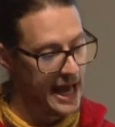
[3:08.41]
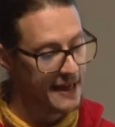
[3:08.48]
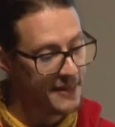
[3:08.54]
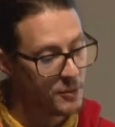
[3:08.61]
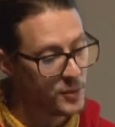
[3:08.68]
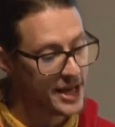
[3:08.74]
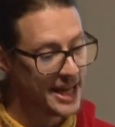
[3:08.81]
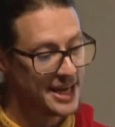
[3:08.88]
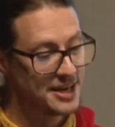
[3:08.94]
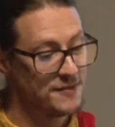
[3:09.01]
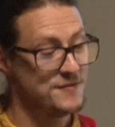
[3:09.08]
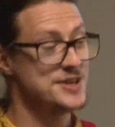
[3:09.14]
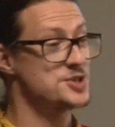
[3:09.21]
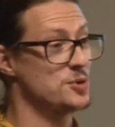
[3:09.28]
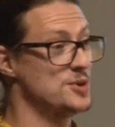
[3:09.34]
And then we get into
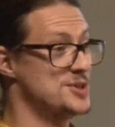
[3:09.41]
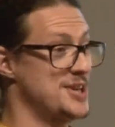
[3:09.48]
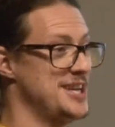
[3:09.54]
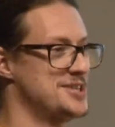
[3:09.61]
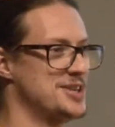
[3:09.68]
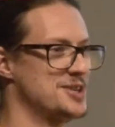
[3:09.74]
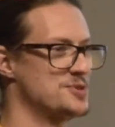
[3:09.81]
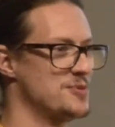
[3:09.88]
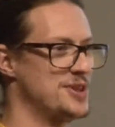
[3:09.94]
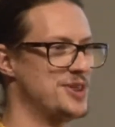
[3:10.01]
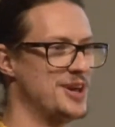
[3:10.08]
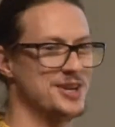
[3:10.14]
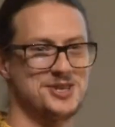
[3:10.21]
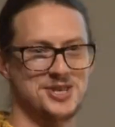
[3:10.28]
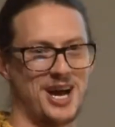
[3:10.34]
visualizations
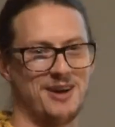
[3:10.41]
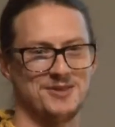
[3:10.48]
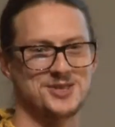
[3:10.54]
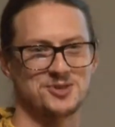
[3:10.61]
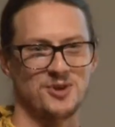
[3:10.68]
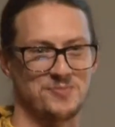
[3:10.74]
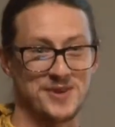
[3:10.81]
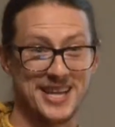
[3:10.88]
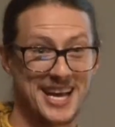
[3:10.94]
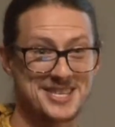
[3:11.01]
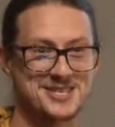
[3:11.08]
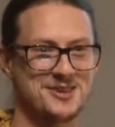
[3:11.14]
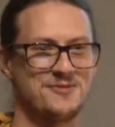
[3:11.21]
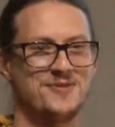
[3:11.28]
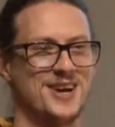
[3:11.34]
with JavaScript, and
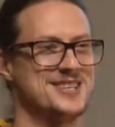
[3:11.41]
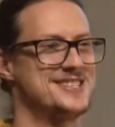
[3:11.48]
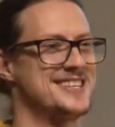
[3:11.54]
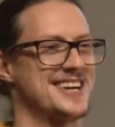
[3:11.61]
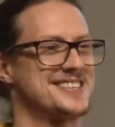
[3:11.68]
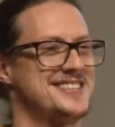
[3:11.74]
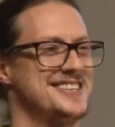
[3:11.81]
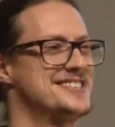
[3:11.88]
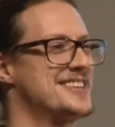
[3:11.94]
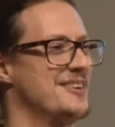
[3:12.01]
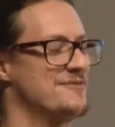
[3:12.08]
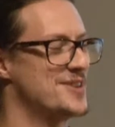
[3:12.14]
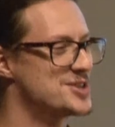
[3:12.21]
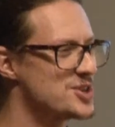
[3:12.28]
that's the fun, sexy stuff.